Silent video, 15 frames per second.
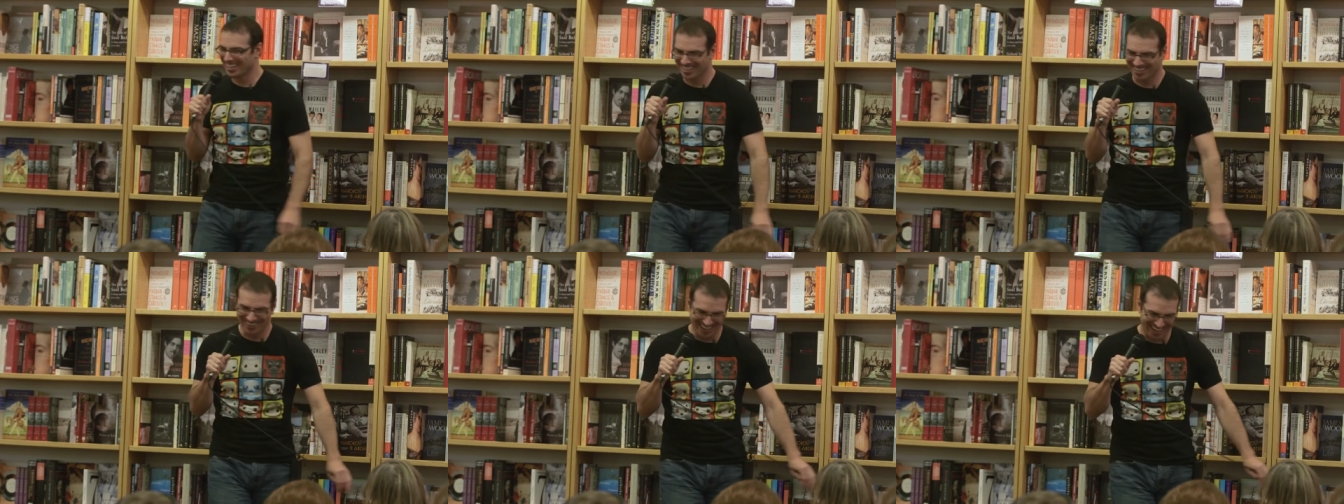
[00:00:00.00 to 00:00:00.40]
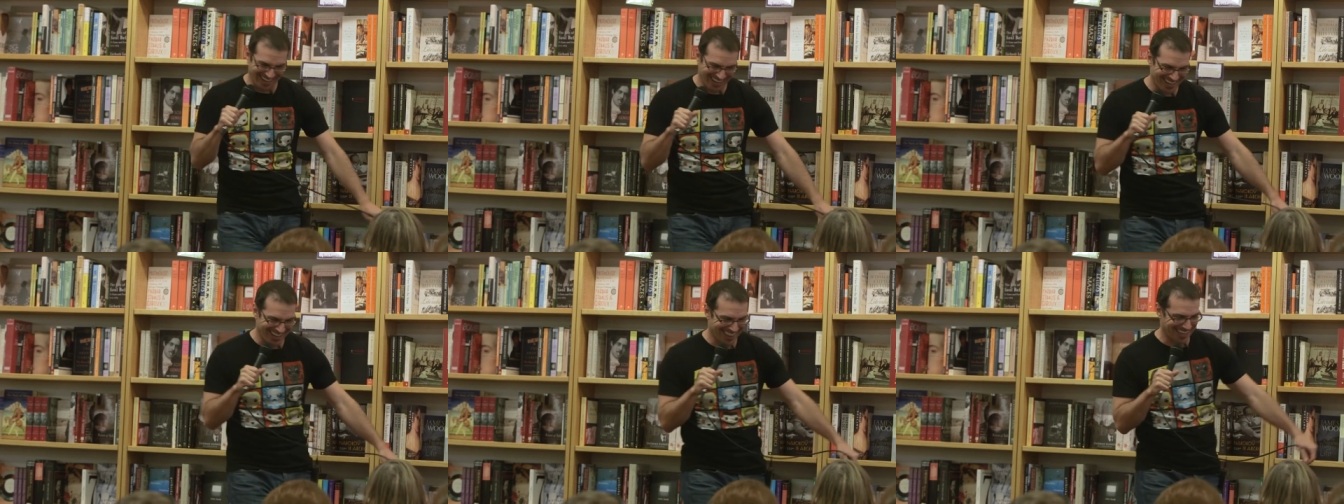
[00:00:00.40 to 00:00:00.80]
You know, that
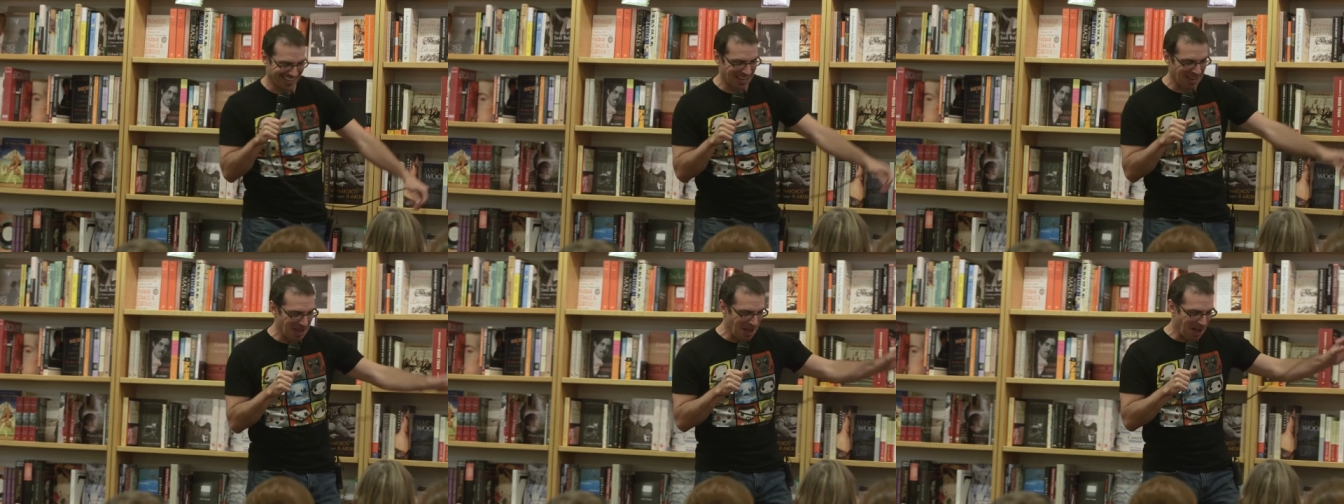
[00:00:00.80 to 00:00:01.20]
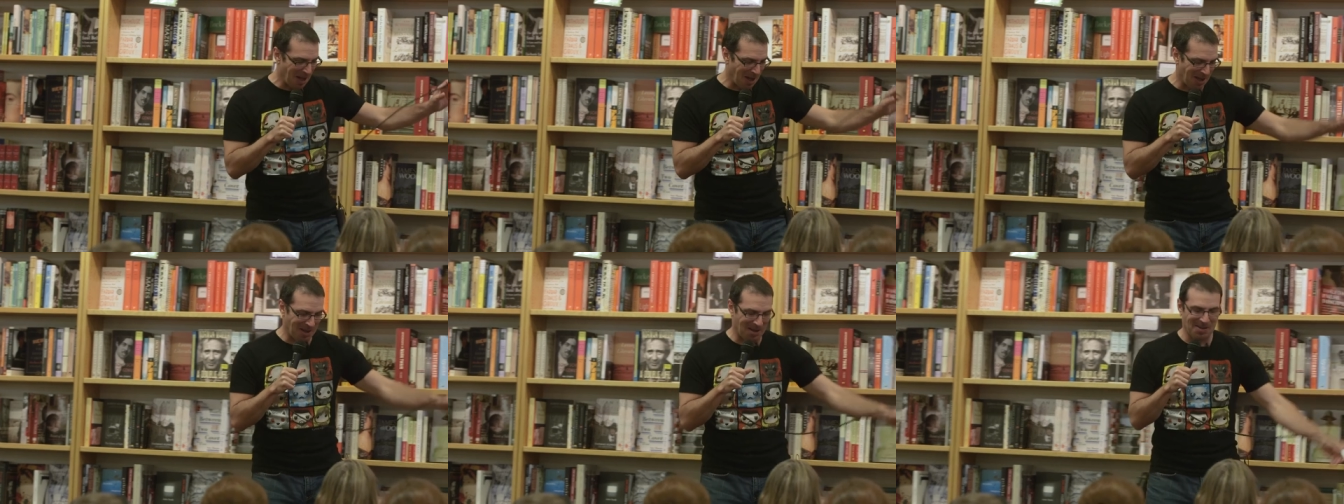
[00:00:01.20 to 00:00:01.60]
kind of thing.
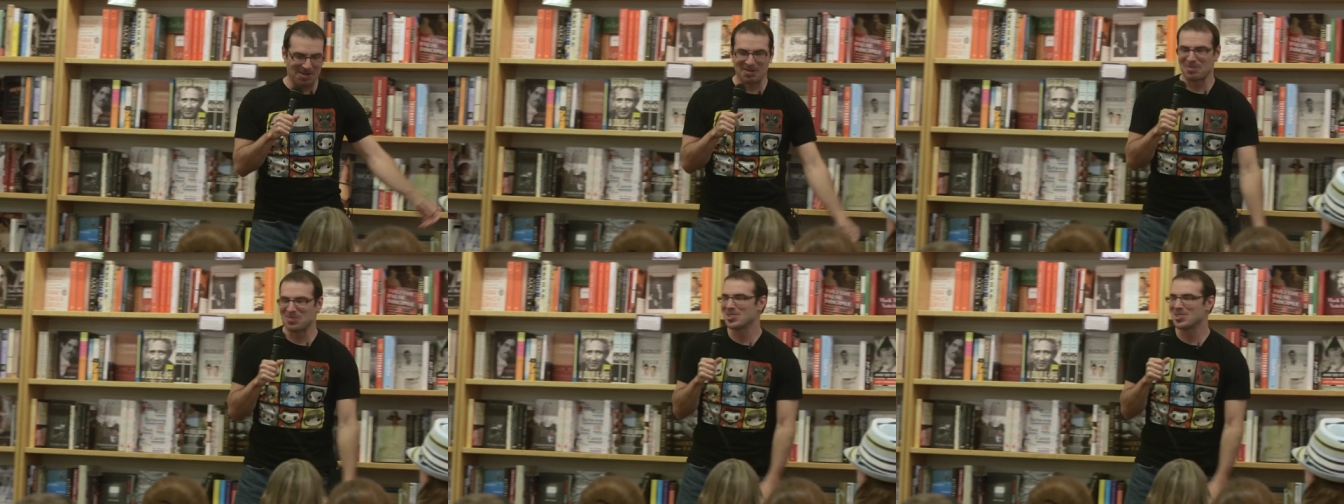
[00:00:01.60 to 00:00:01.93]
Um,